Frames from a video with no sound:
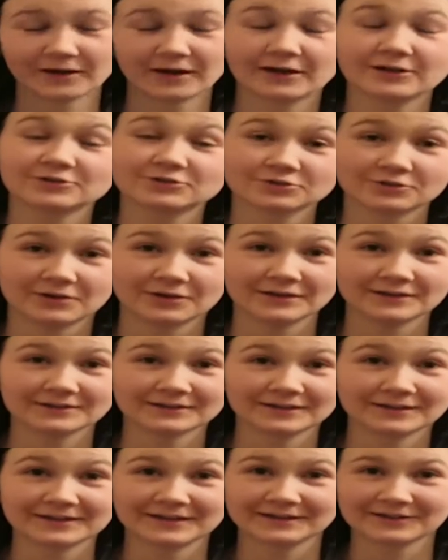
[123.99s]
I tried.
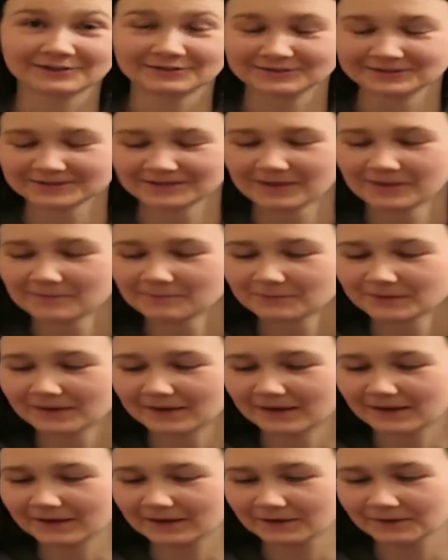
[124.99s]
Okay, guys.
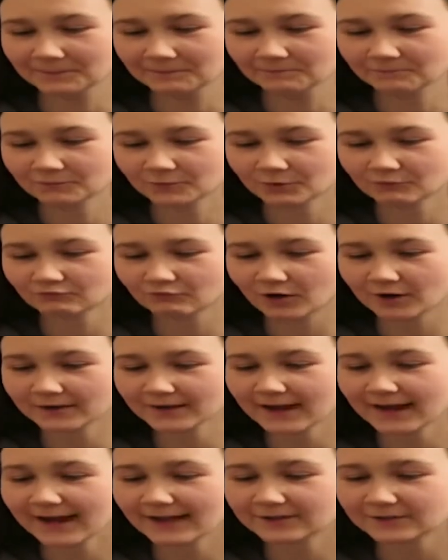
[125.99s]
Ron
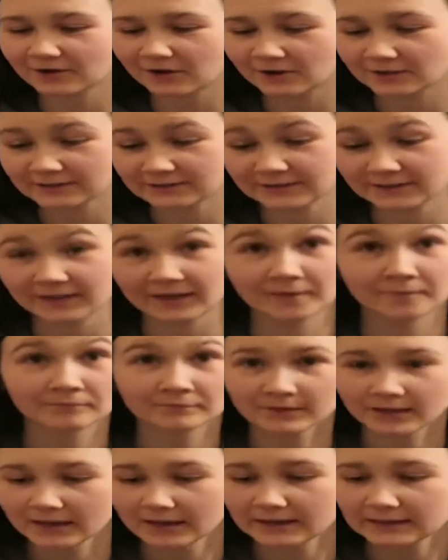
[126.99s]
had an idea.
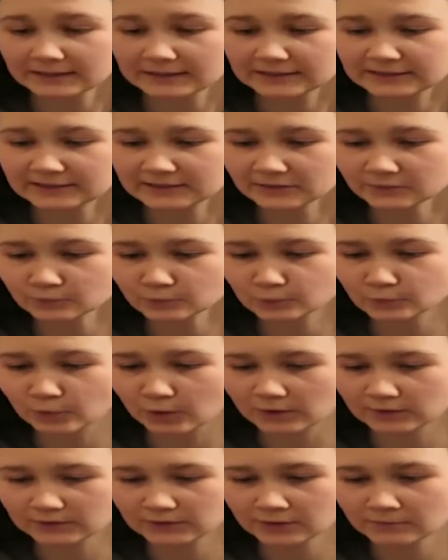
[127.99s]
He didn't
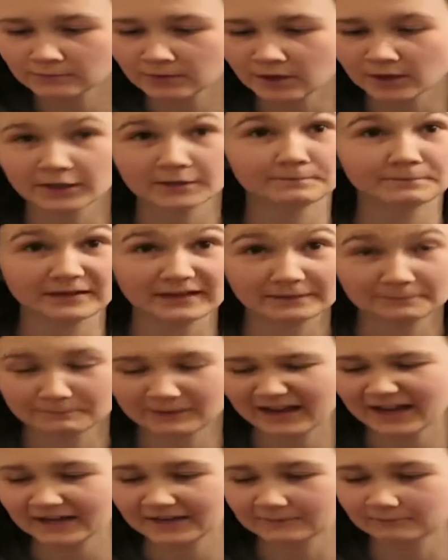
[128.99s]
want Hermione to be in
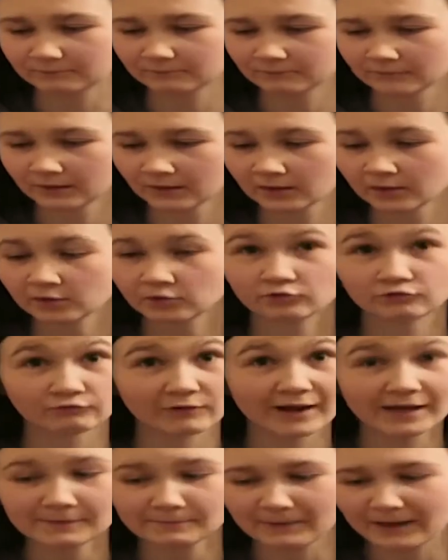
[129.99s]
pain.
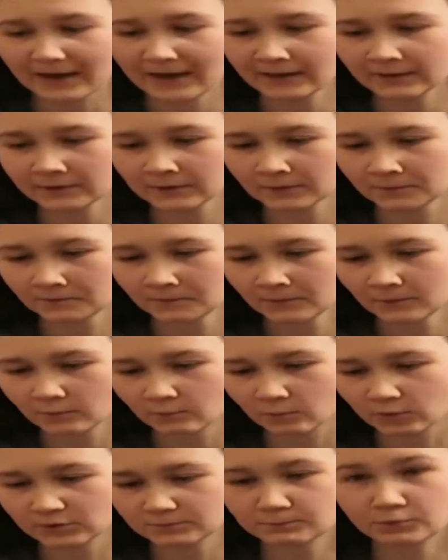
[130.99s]
Greyback
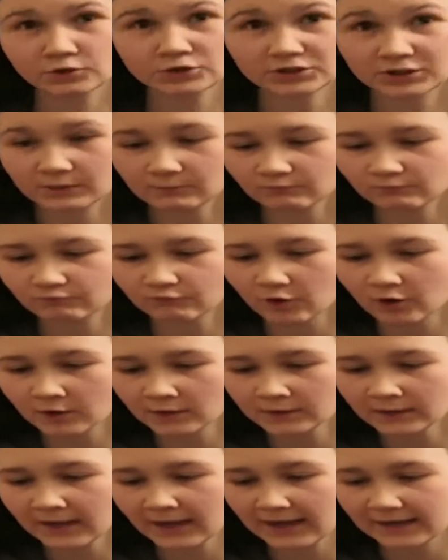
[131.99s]
was pushing
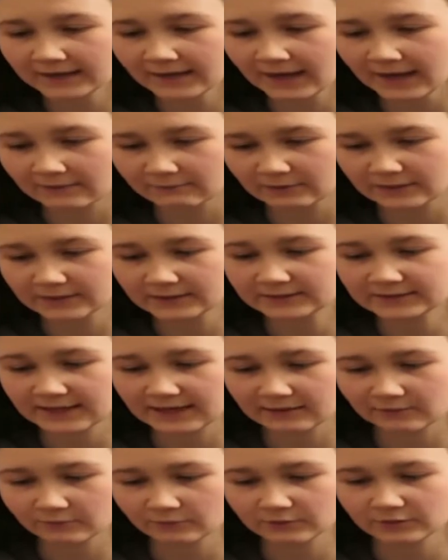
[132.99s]
Ron and Harry
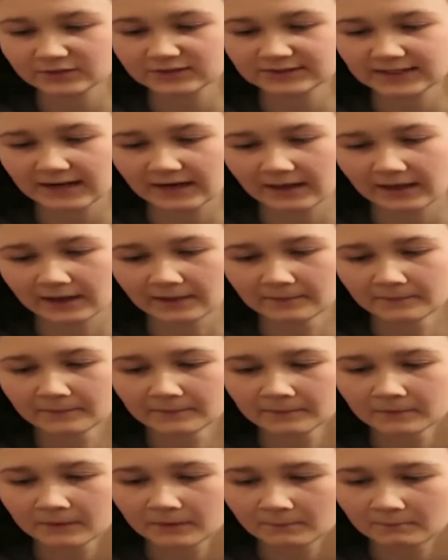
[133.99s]
down the cellar,
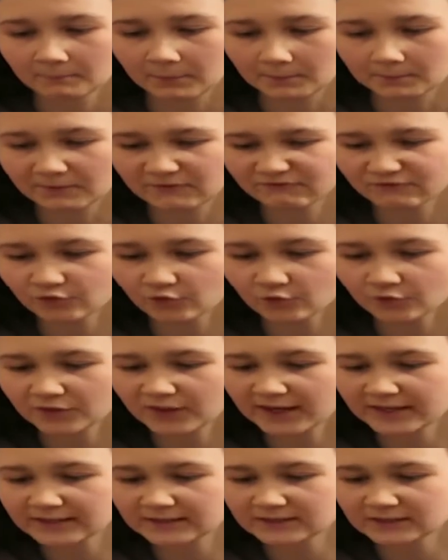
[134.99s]
but before
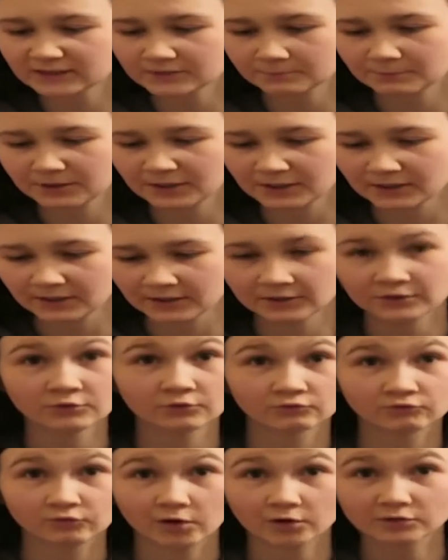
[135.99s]
they disappeared,
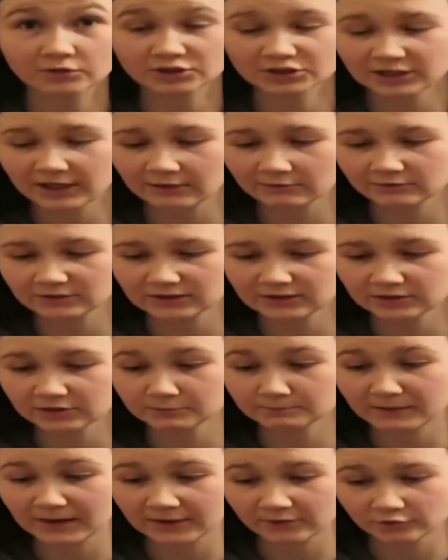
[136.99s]
Ron shouted to
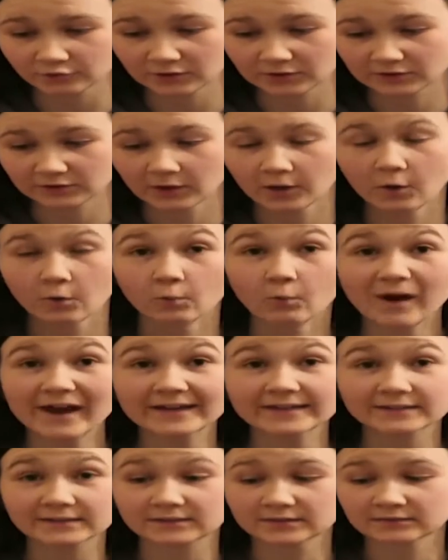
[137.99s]
Bellatrix,
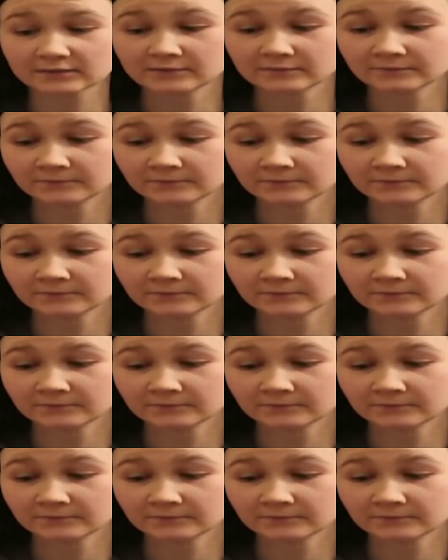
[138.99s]
"Wait!"